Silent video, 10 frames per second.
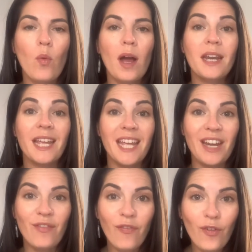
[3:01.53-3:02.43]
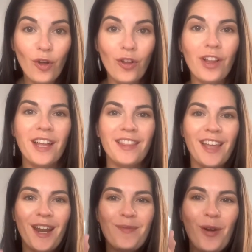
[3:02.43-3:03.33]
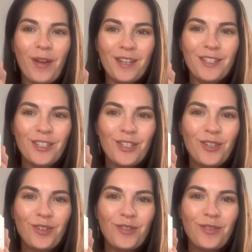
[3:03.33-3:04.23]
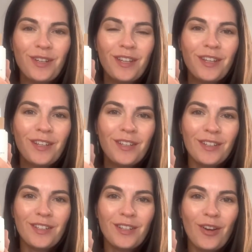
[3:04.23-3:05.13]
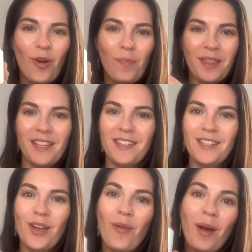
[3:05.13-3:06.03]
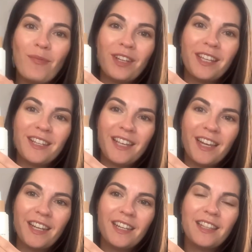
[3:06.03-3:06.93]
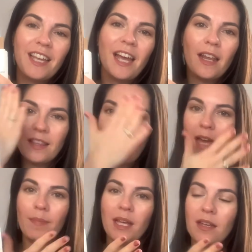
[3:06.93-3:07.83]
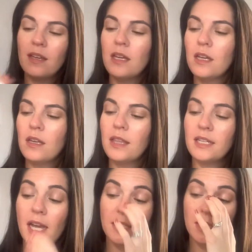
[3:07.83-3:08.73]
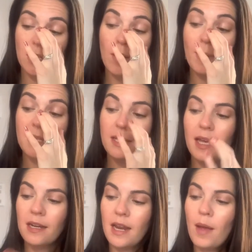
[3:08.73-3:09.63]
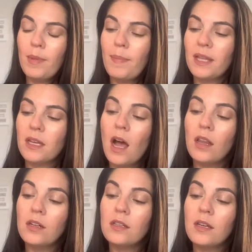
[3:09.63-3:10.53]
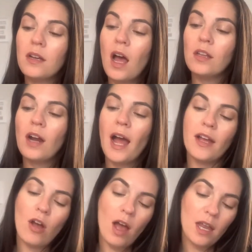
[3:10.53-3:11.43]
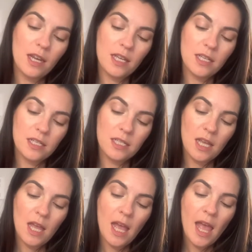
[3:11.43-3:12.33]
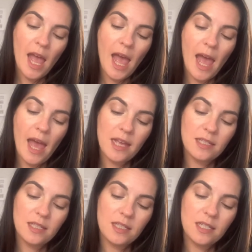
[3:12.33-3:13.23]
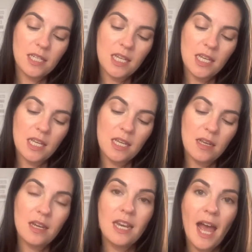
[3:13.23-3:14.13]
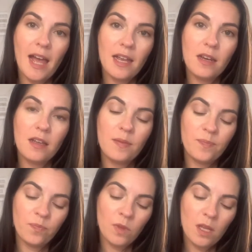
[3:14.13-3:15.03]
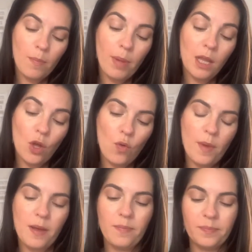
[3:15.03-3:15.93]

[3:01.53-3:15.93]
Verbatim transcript: one in full and then I'm going to open this. So I'm really excited. They had they had me they tested it on my skin and helped me pick the color. The color I got is ST9 Paloma.